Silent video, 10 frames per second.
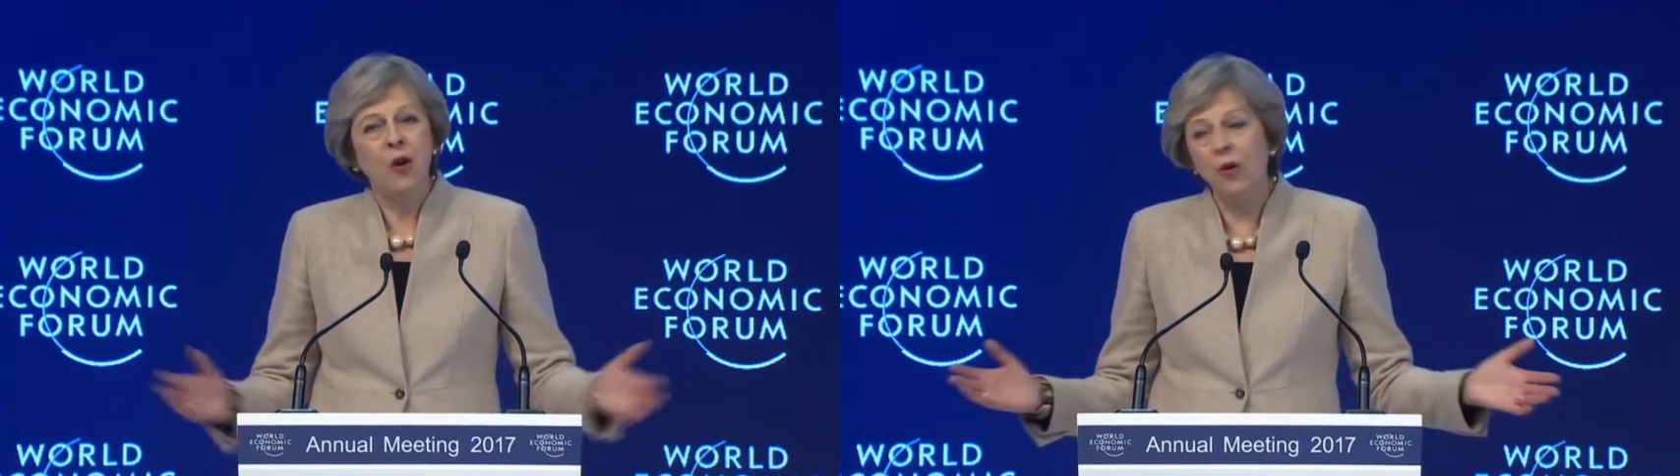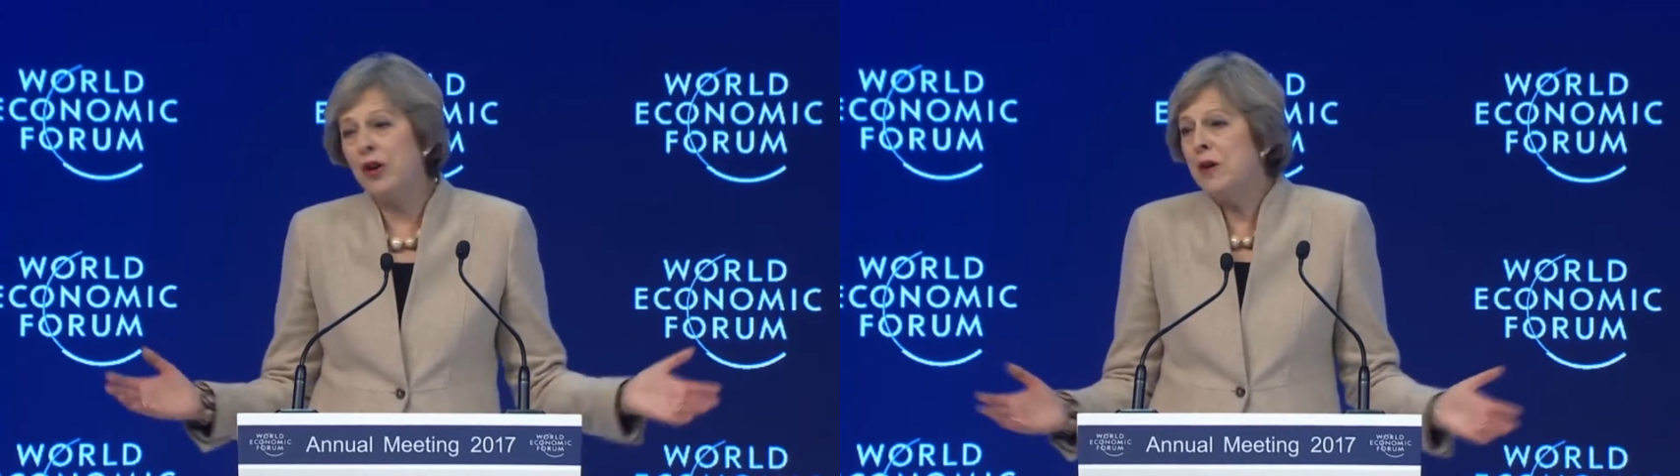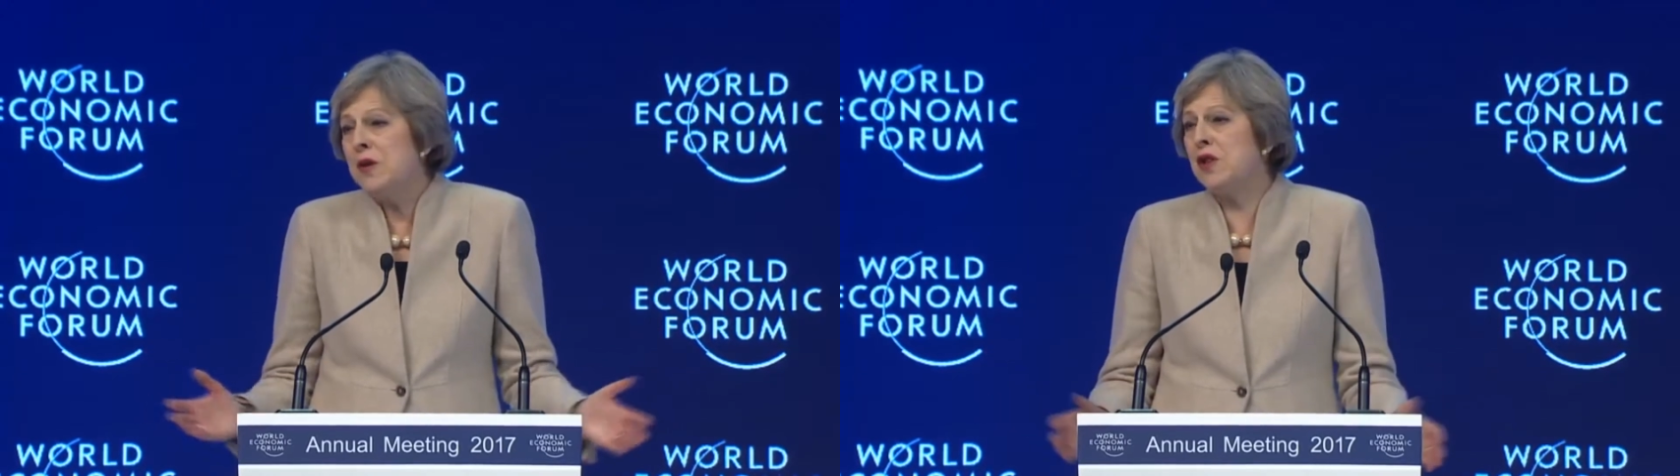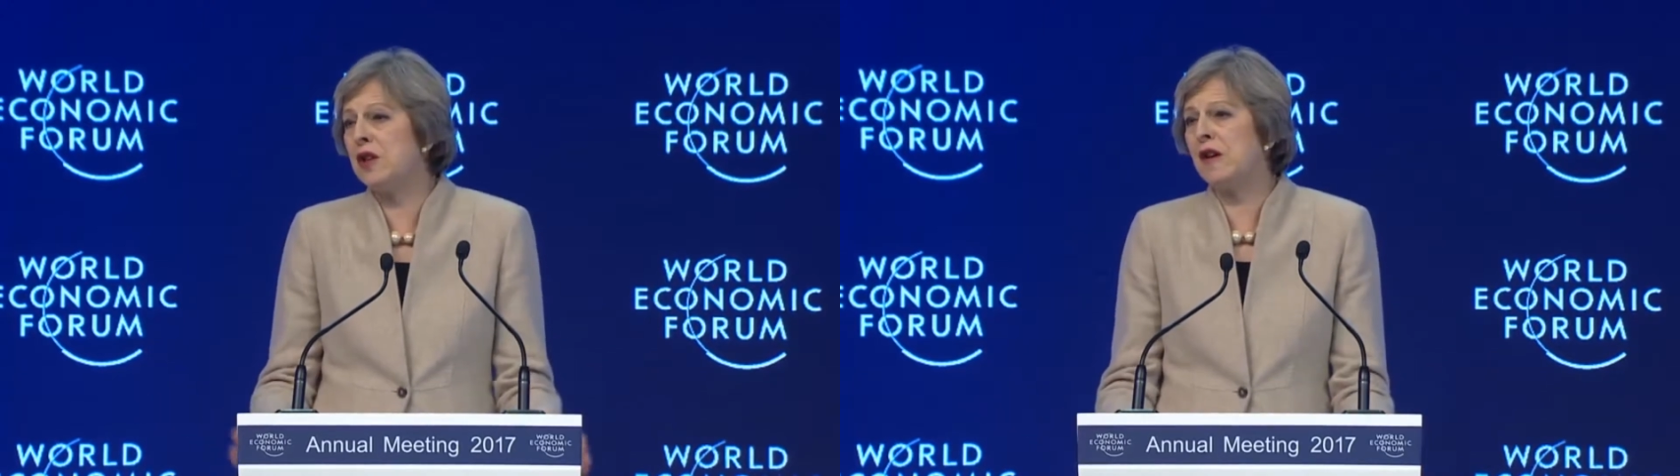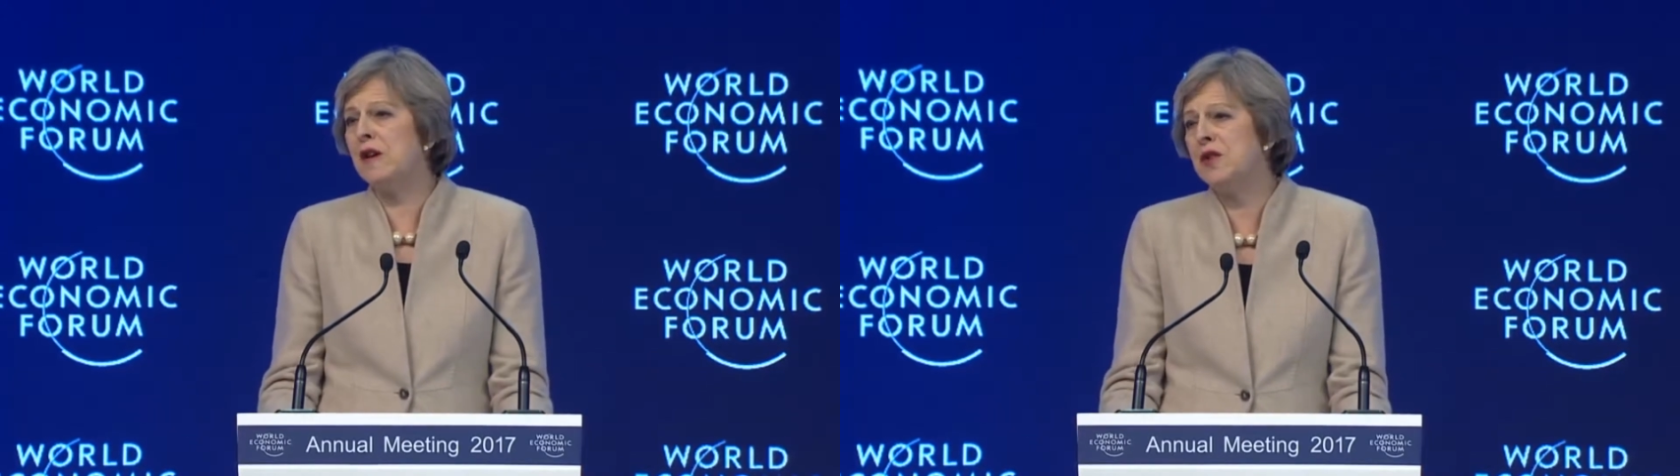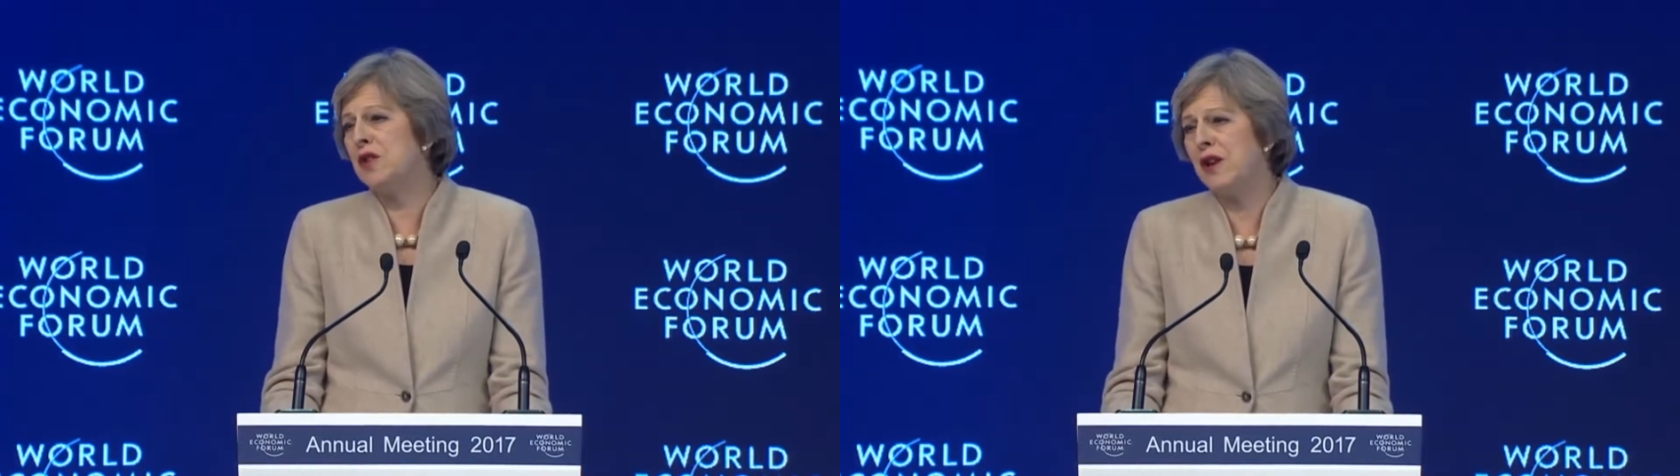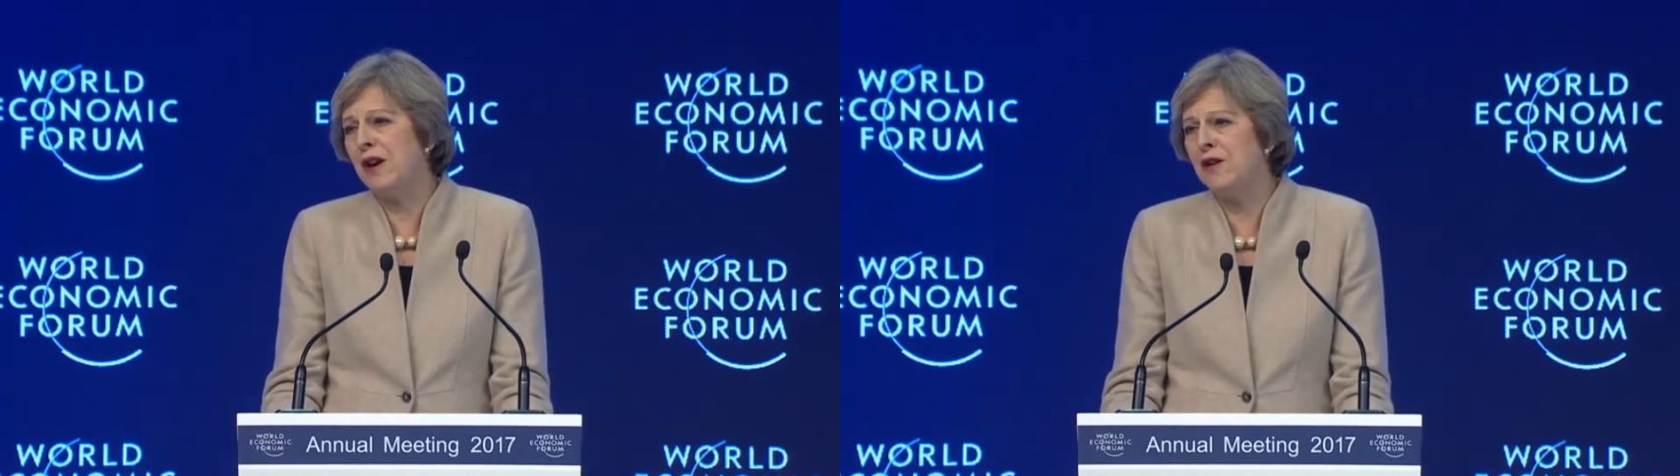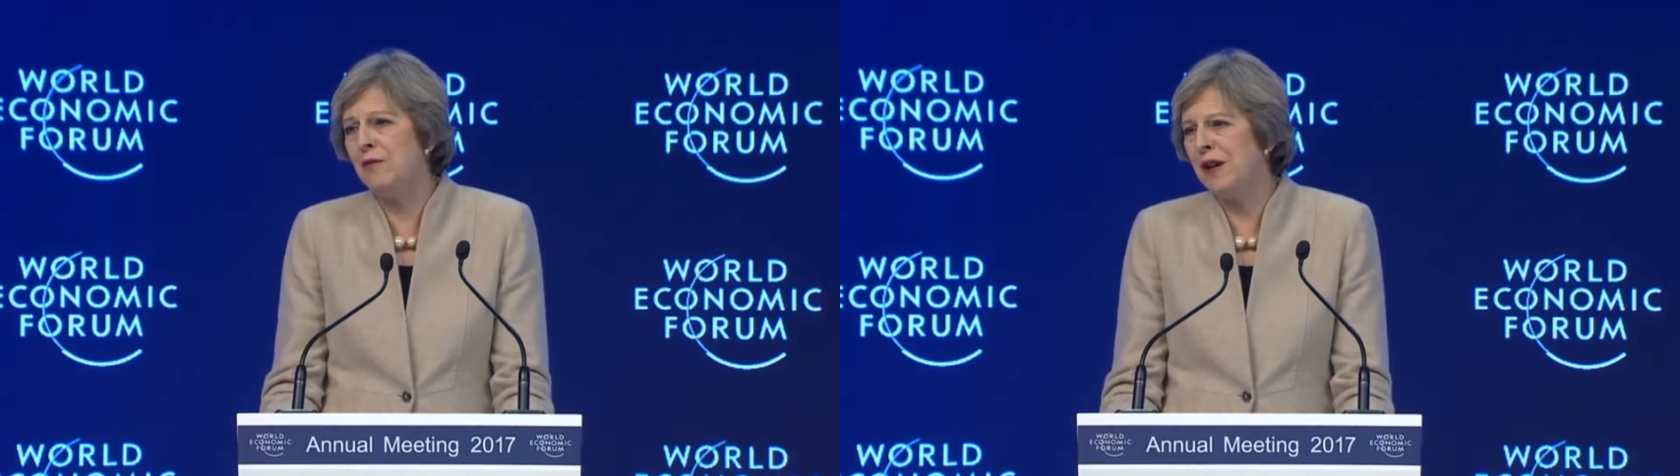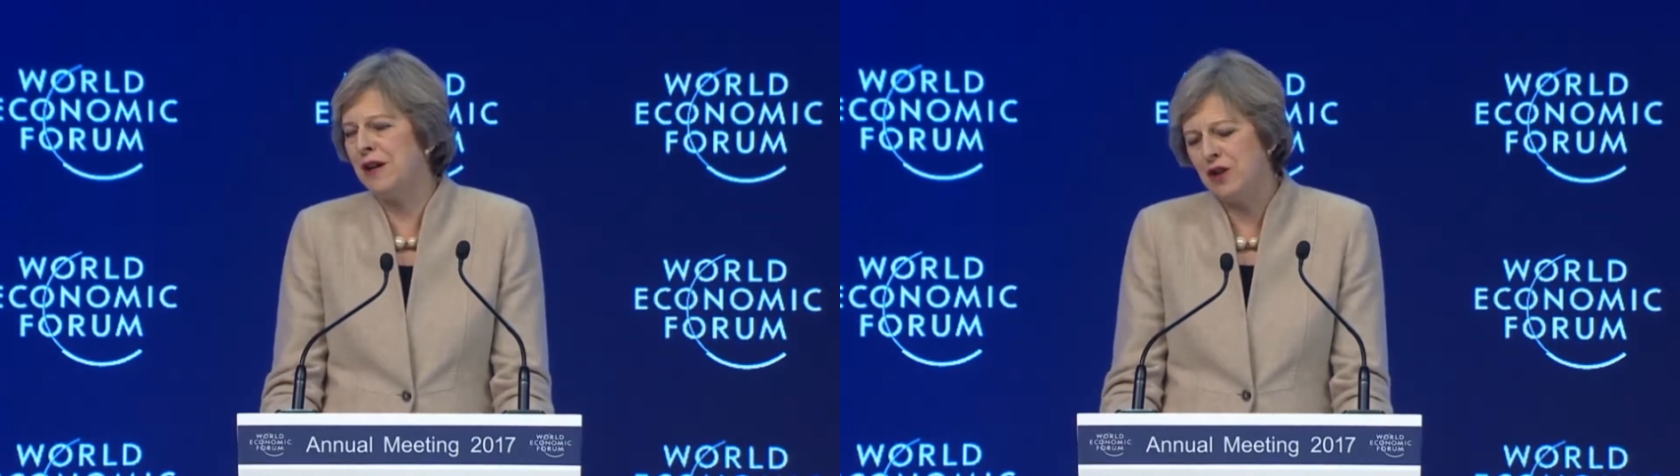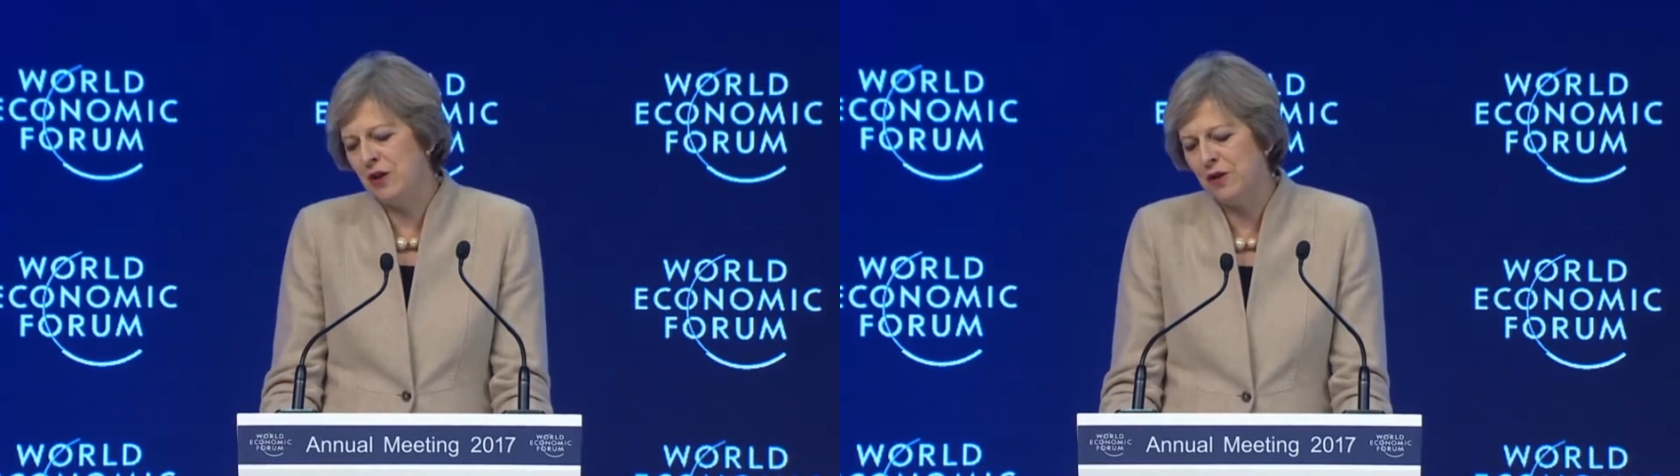or those that are closer to home
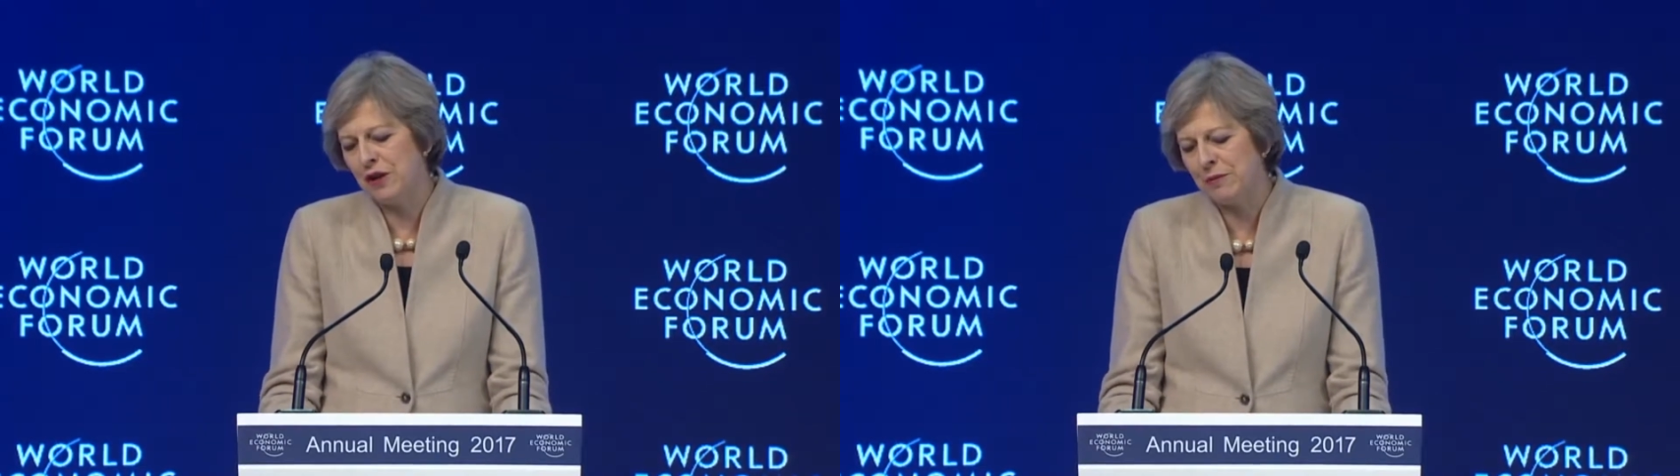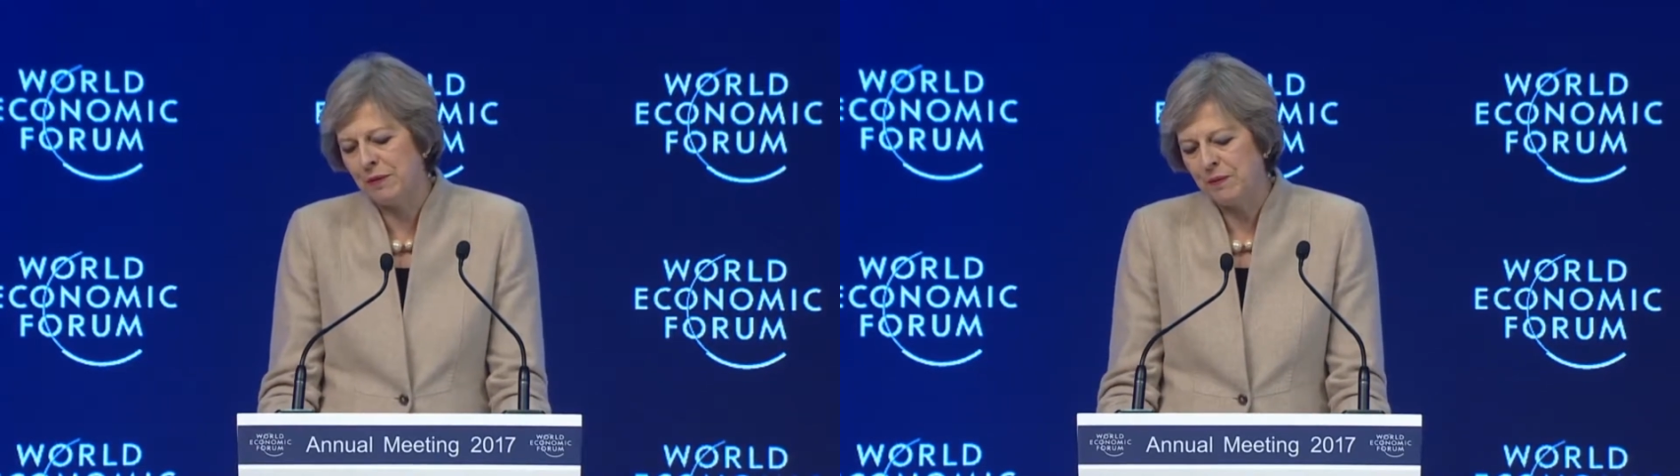in Europe.